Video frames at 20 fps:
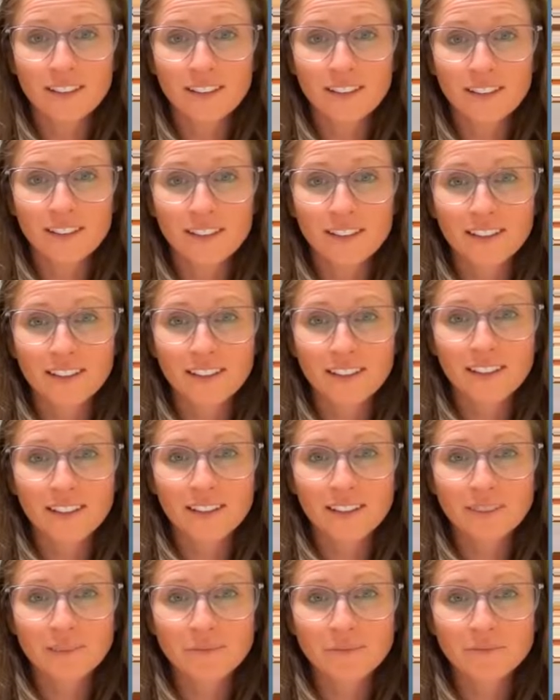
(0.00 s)

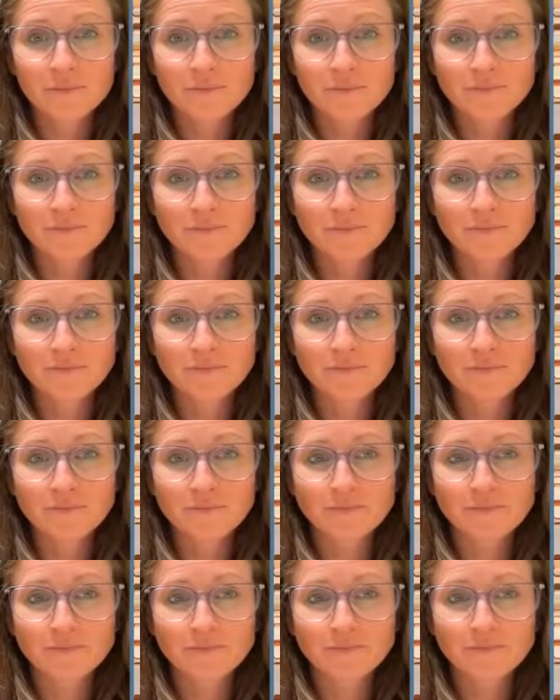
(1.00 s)

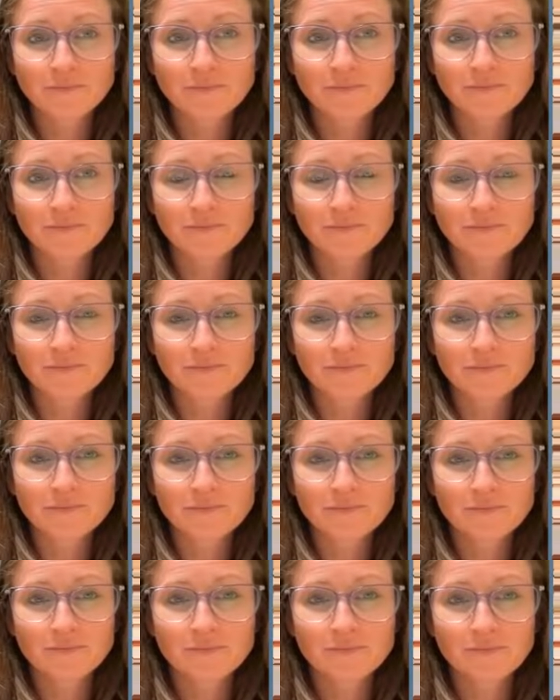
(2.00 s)

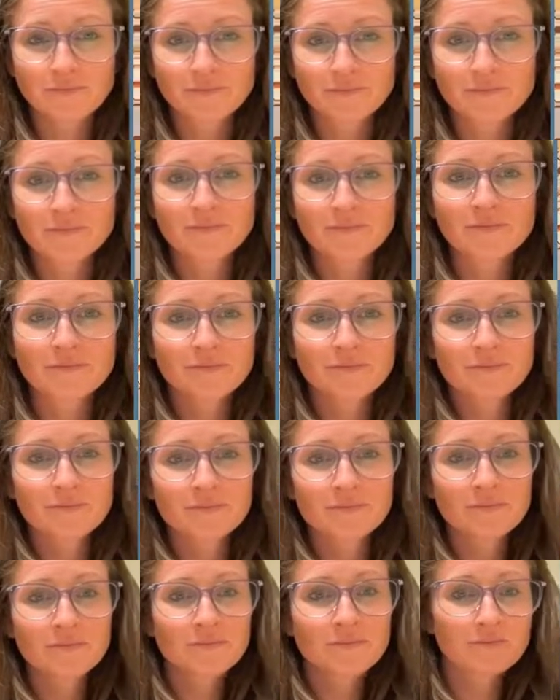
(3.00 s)

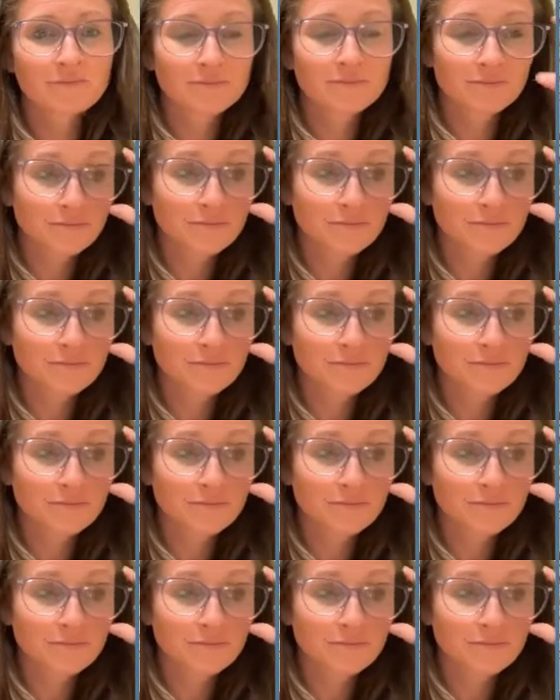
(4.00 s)
No words are spoken by the person on screen.